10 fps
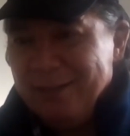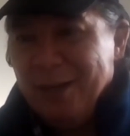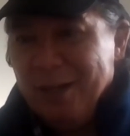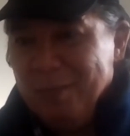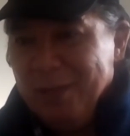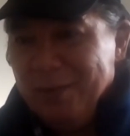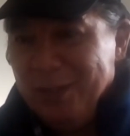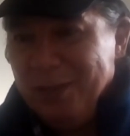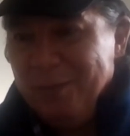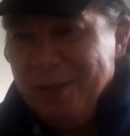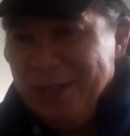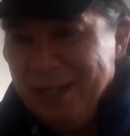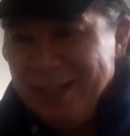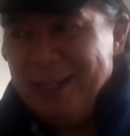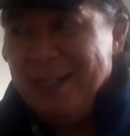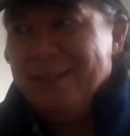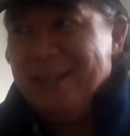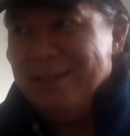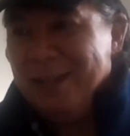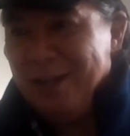It's the heartbeat of the community. And then
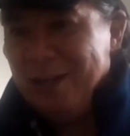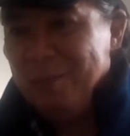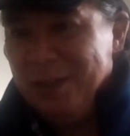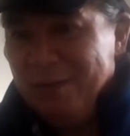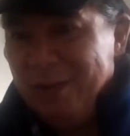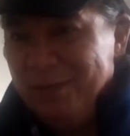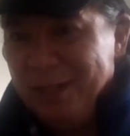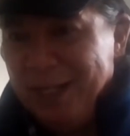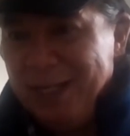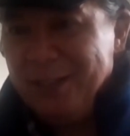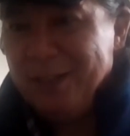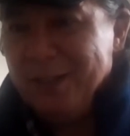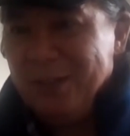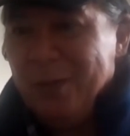it's the heartbeat of the nation.